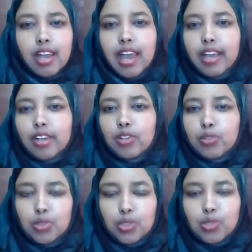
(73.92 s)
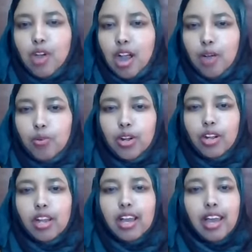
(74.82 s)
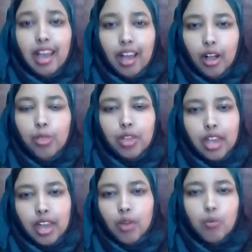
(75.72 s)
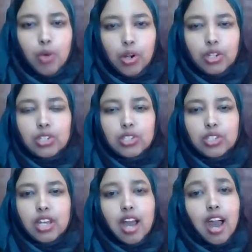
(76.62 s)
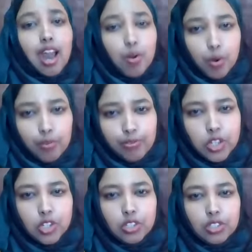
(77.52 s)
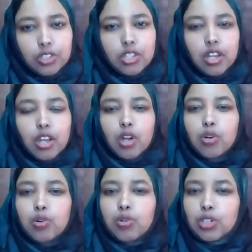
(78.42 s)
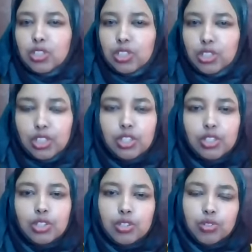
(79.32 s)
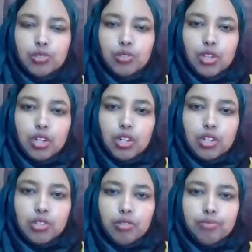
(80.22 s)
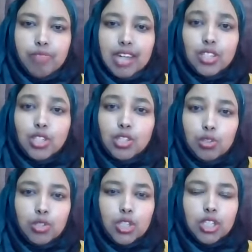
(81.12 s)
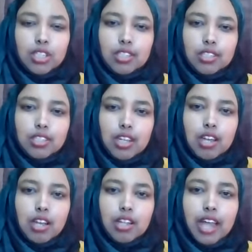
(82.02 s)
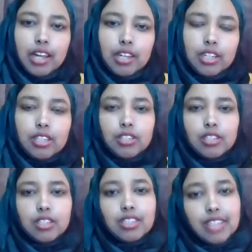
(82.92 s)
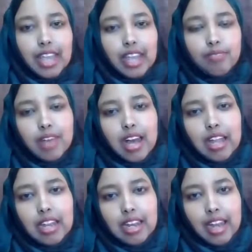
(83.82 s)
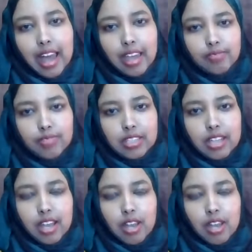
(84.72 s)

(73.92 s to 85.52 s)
and due to our healthcare workers, our officials who continue to find solutions that can save lives.